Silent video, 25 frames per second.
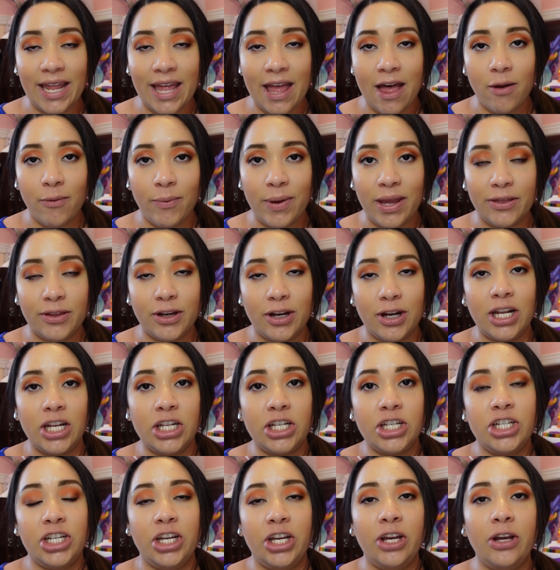now, week
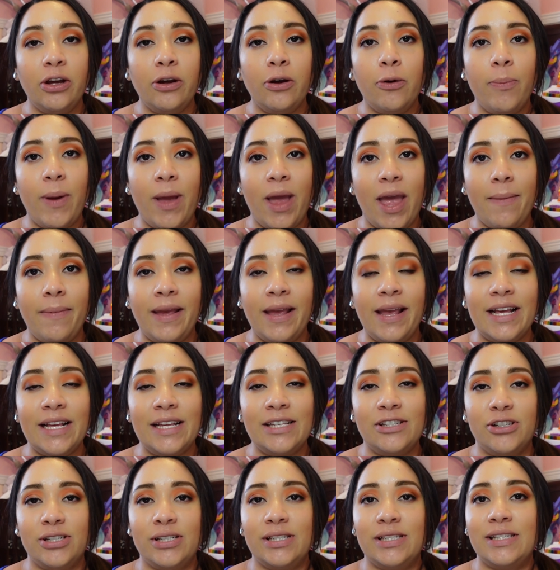32, baby
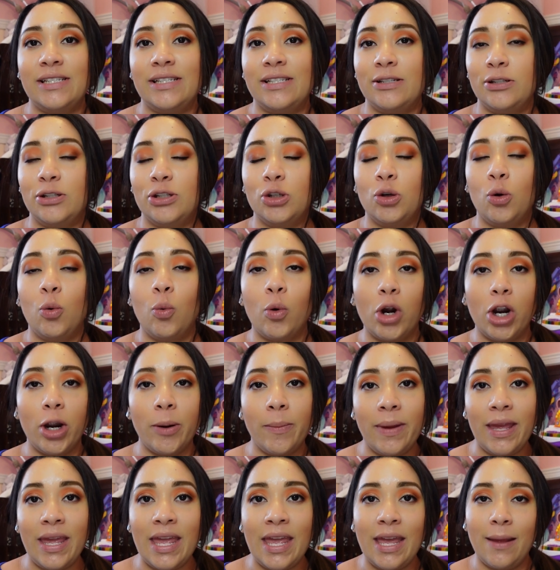is just
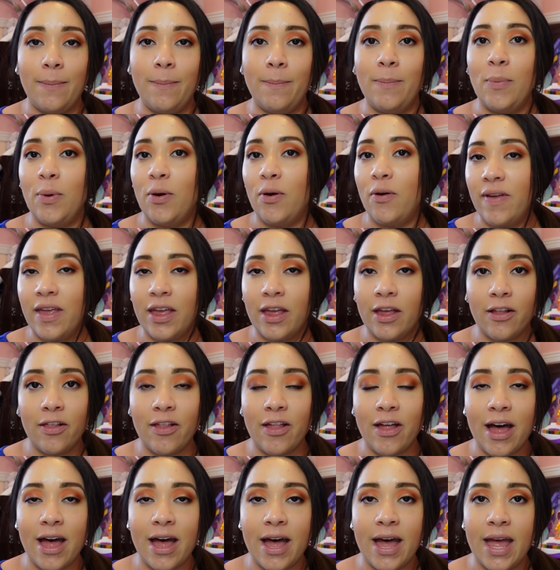squirming and moving a
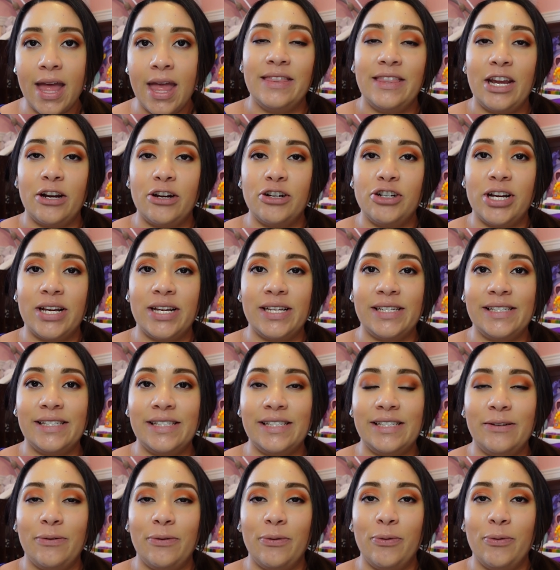lot. They're just